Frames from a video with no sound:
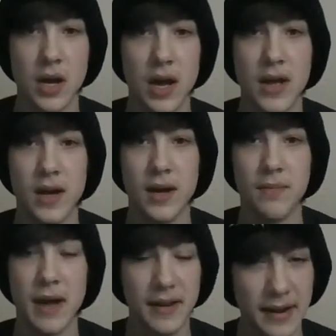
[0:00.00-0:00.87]
I
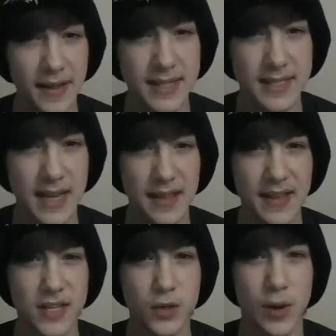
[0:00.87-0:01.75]

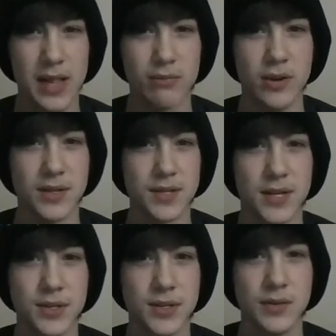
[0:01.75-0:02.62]
liked Twilight
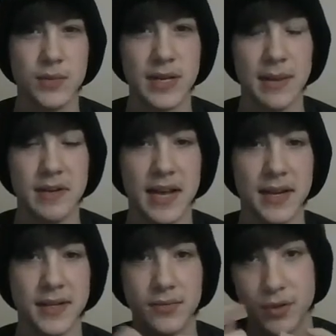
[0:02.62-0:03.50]
Princess. It had
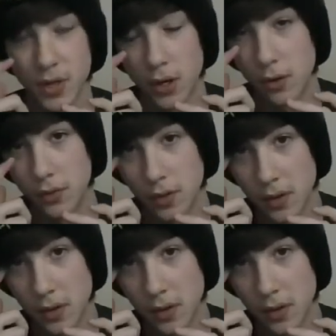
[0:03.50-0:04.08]
a different tone.